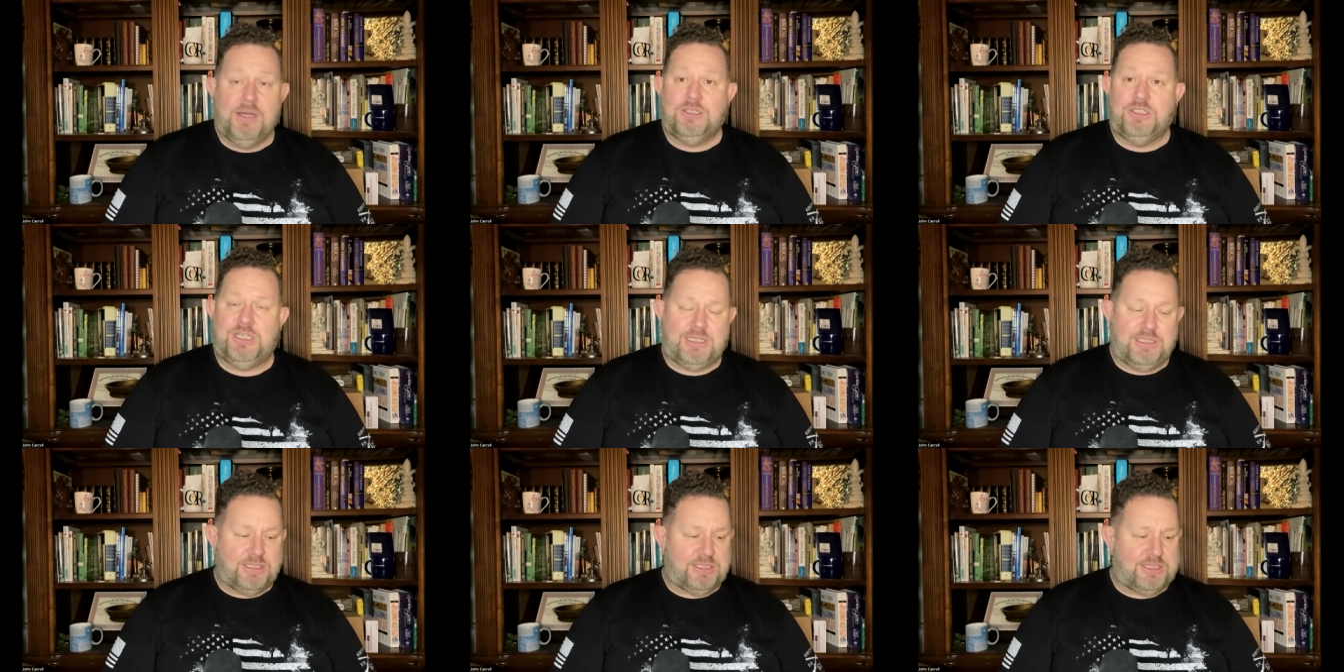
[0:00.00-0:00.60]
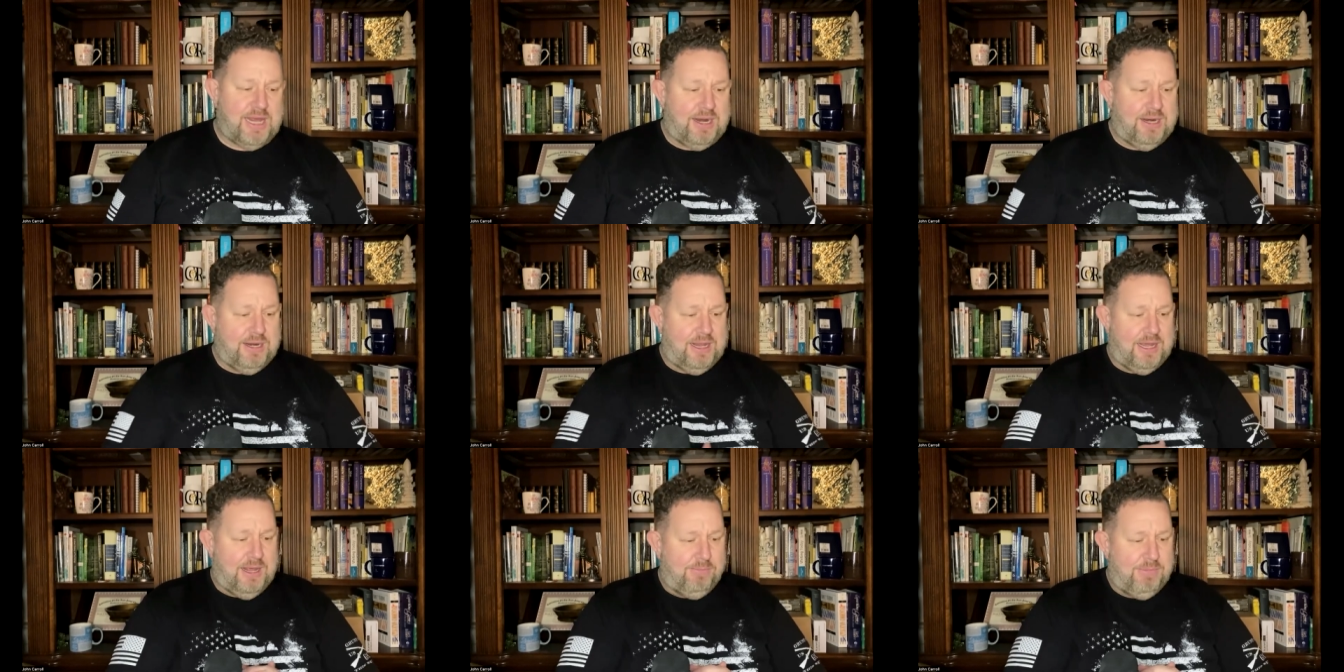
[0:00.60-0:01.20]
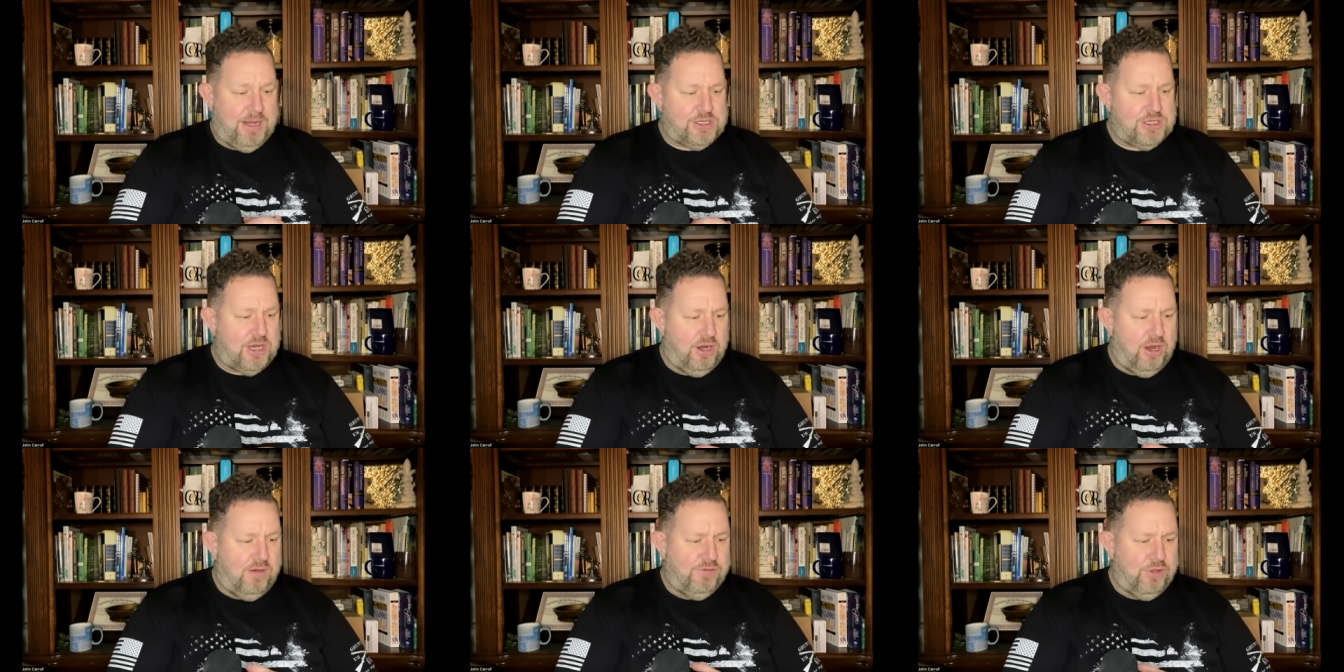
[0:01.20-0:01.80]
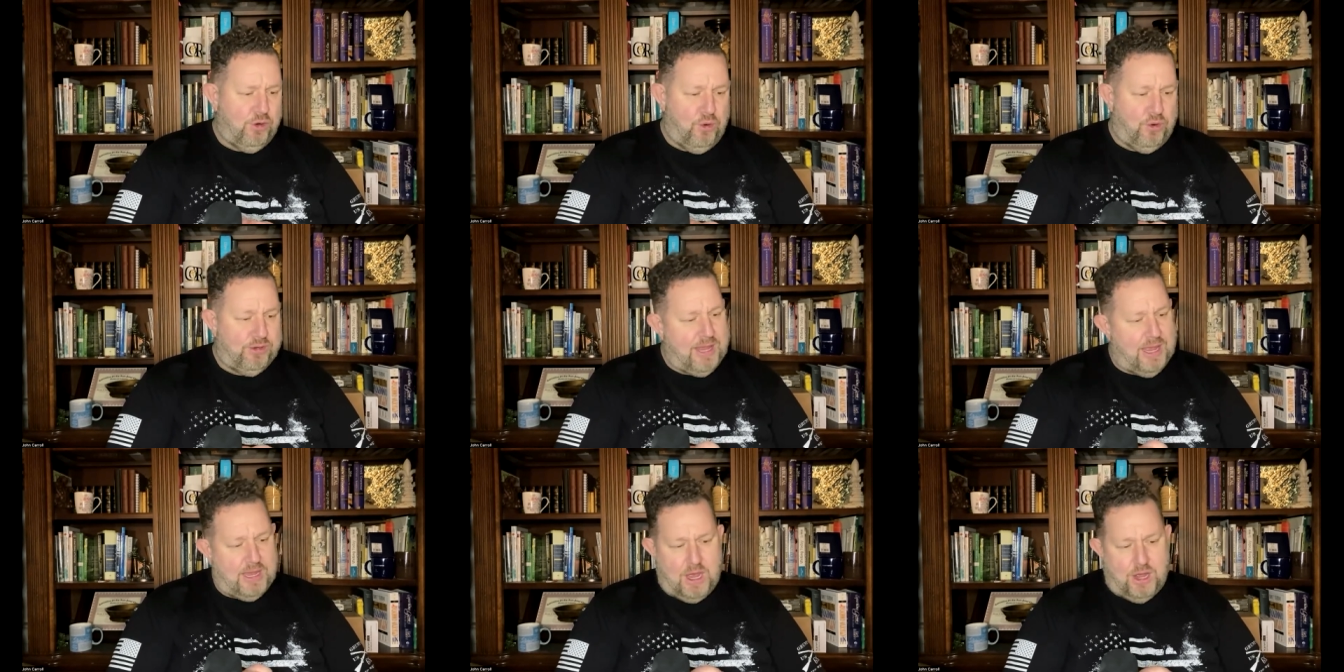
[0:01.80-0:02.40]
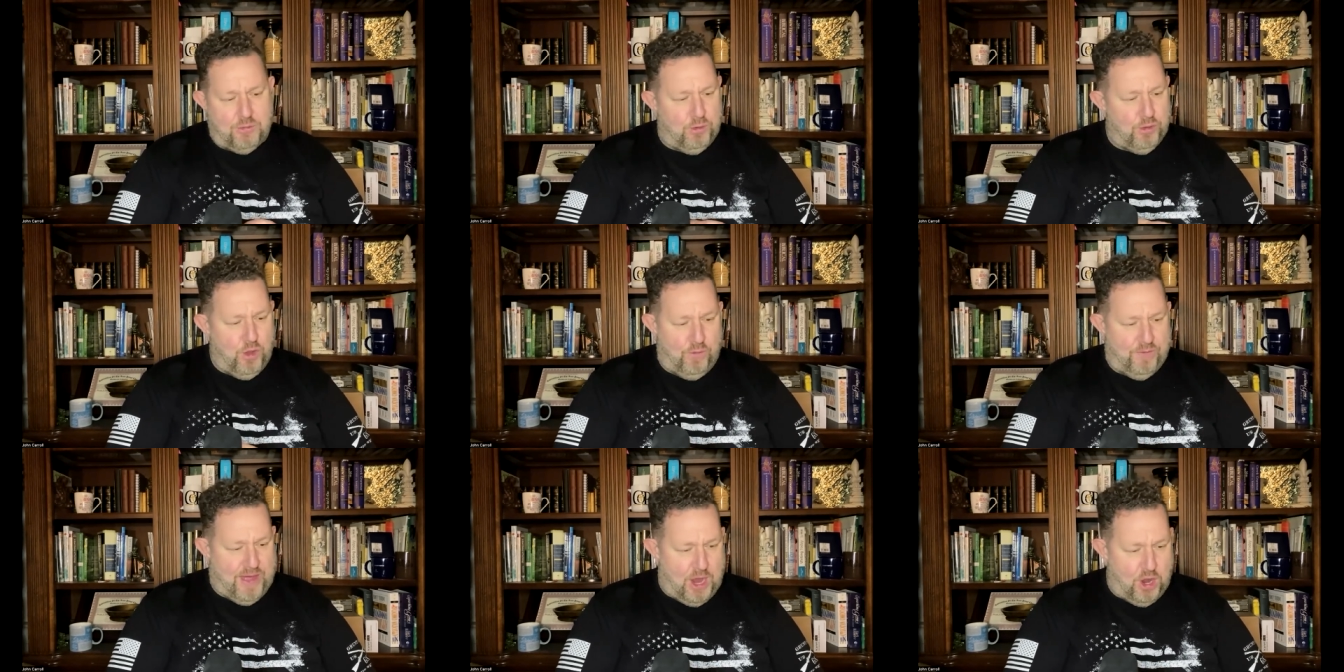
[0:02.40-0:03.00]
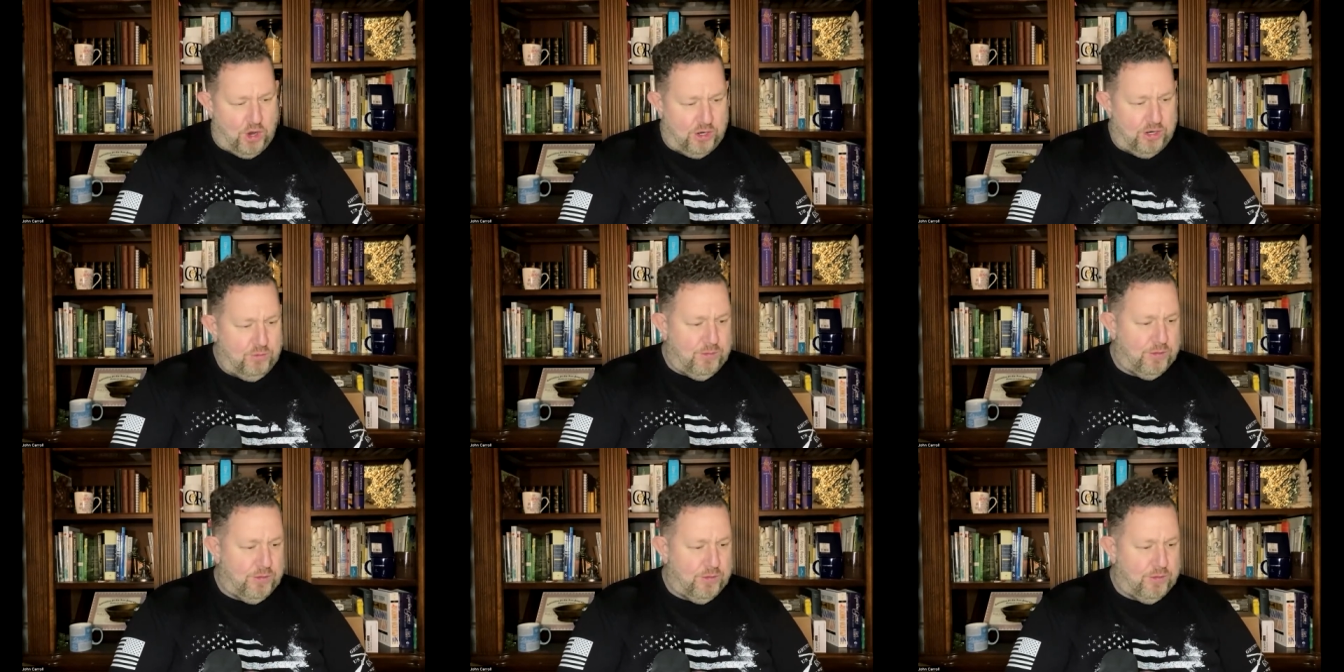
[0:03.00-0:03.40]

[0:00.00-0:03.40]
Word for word: Jesus said unto him, Thou shalt love the Lord thy God with all thy heart,